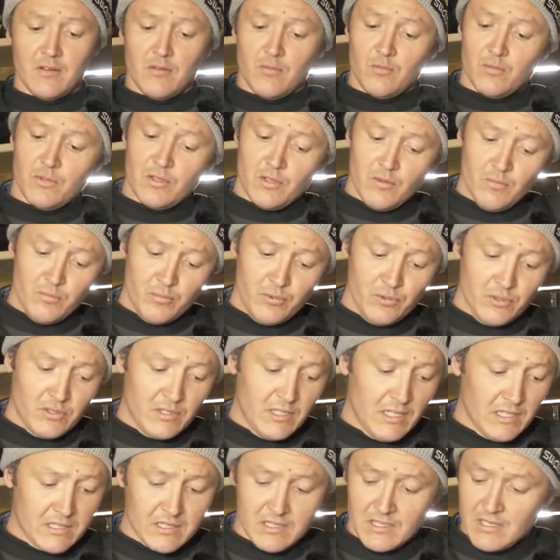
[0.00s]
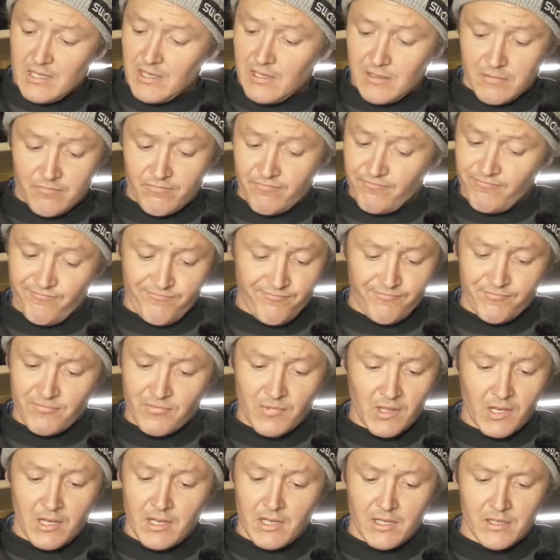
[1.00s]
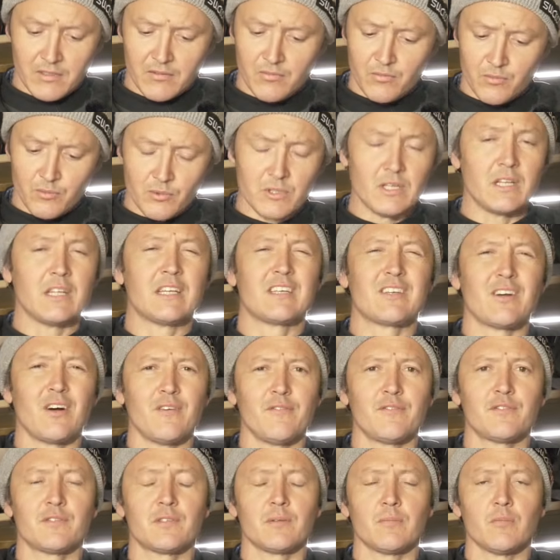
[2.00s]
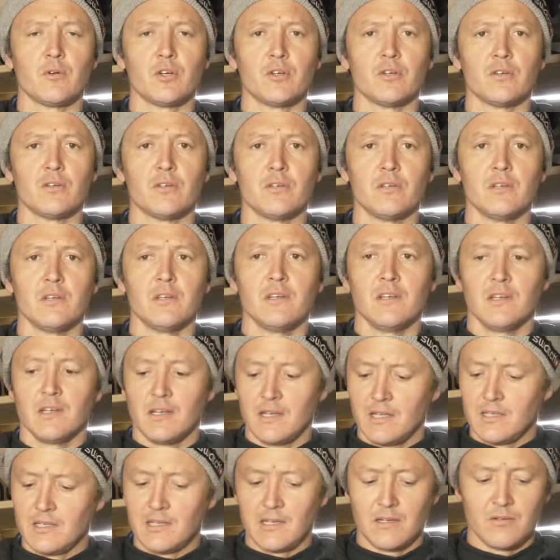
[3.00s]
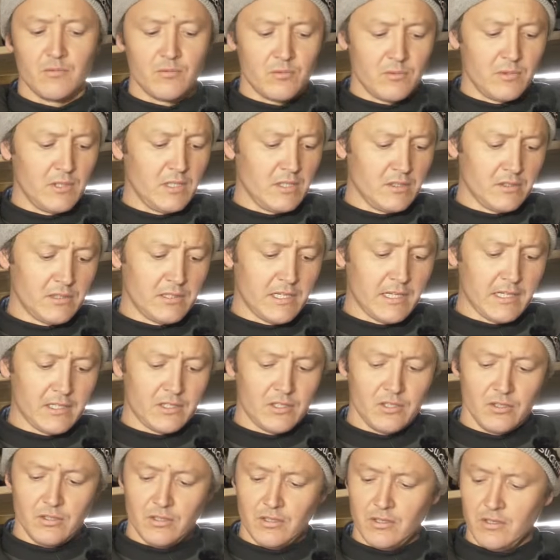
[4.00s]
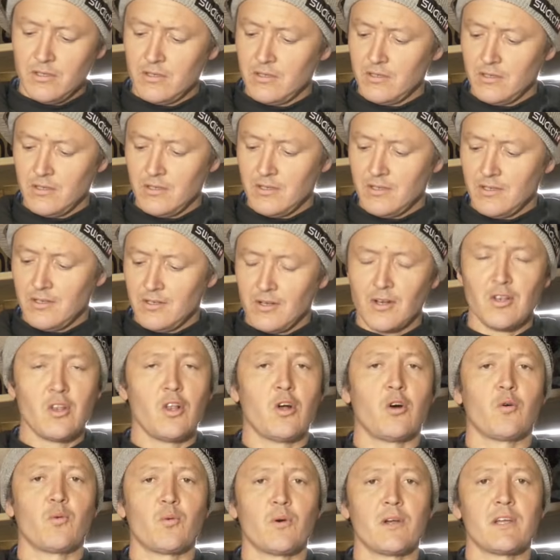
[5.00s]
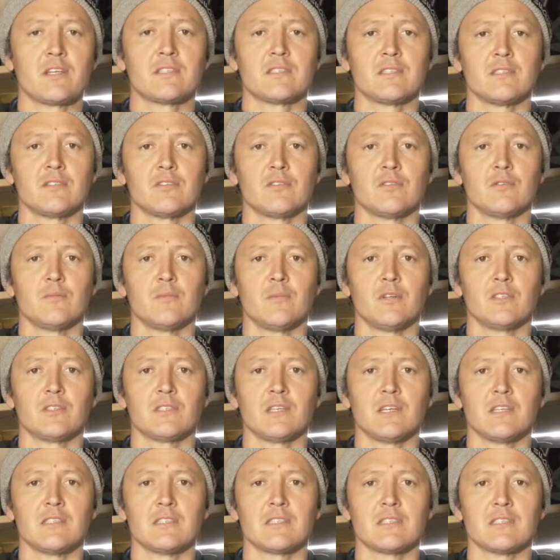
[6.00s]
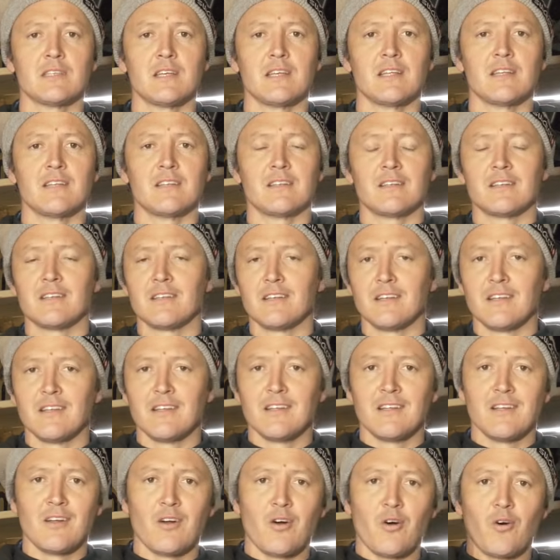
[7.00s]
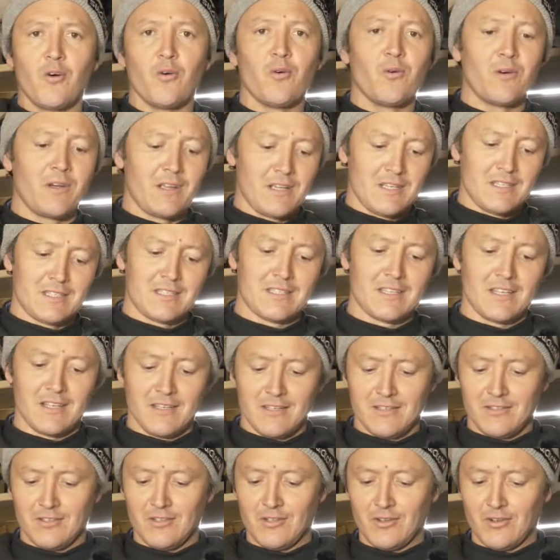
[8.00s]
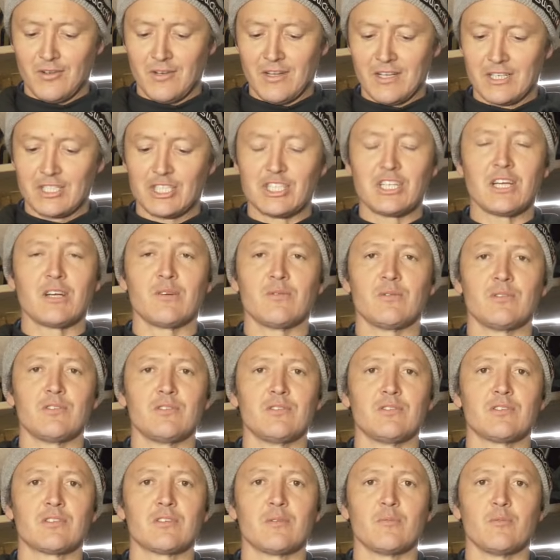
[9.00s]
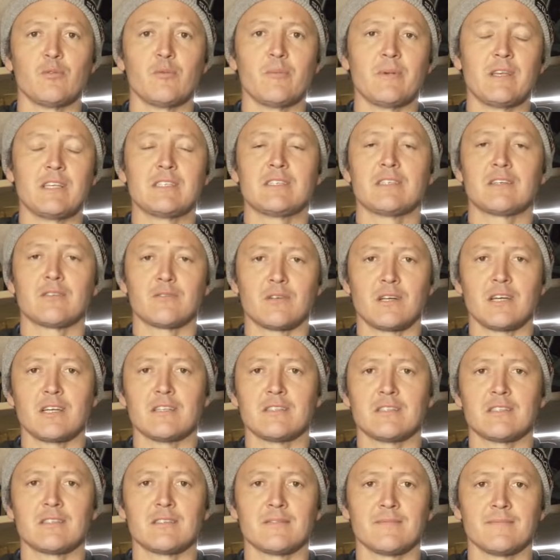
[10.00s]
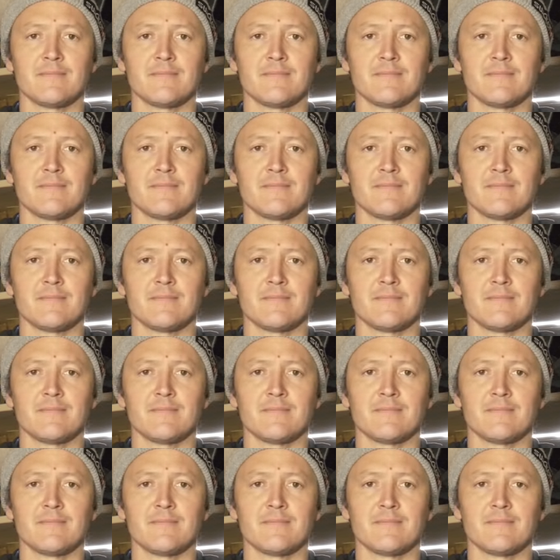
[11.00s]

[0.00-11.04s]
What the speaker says: with a boot that's like really comfortable and that will take you long ways into the mountains and always share with you some amazing rides.